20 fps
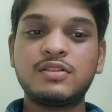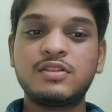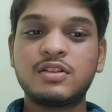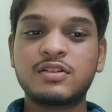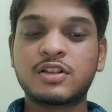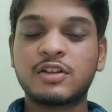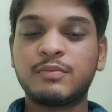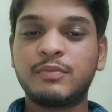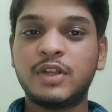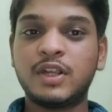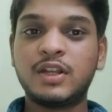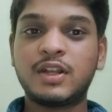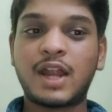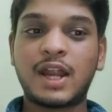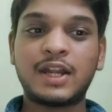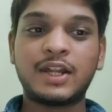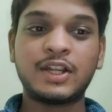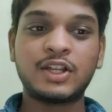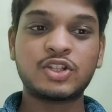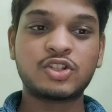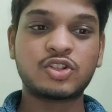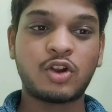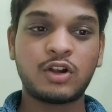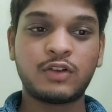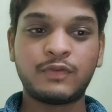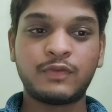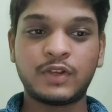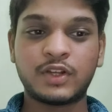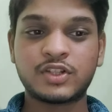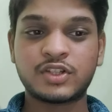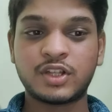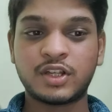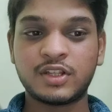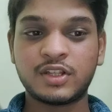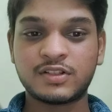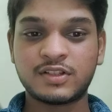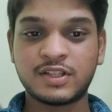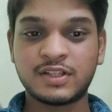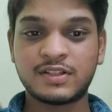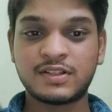This doesn't mean writing short
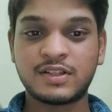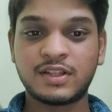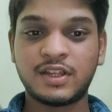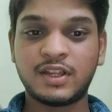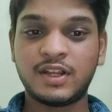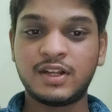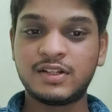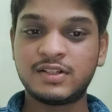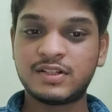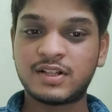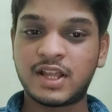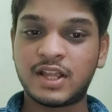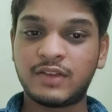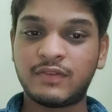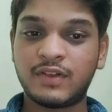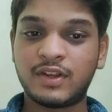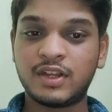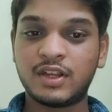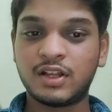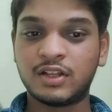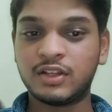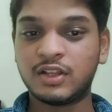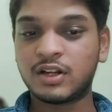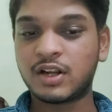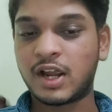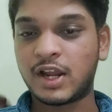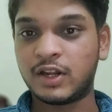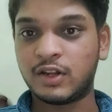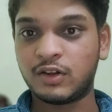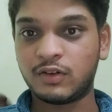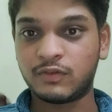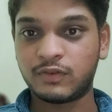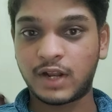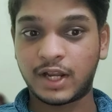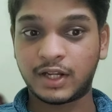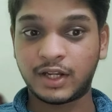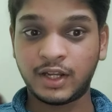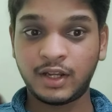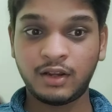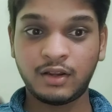fiction is easy, it's like very other kind
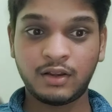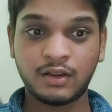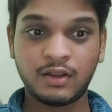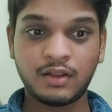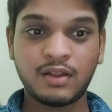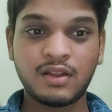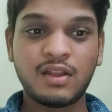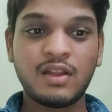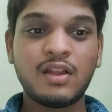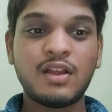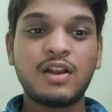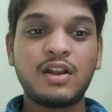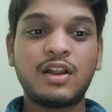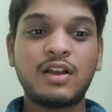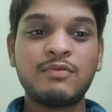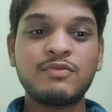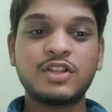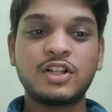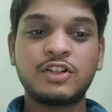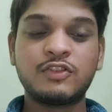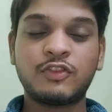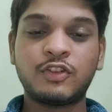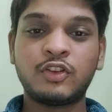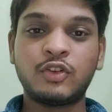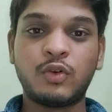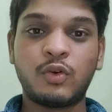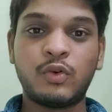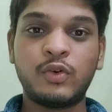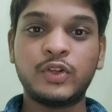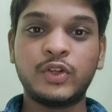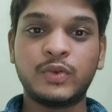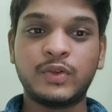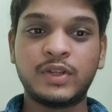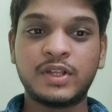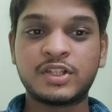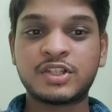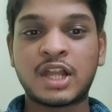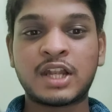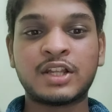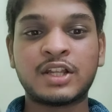of writing comes with its
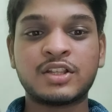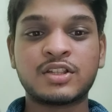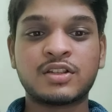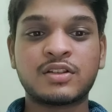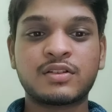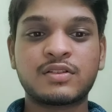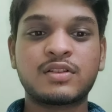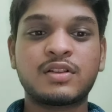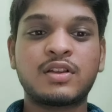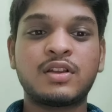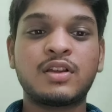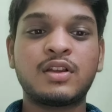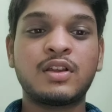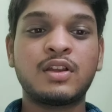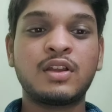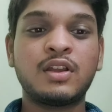own unique challenges.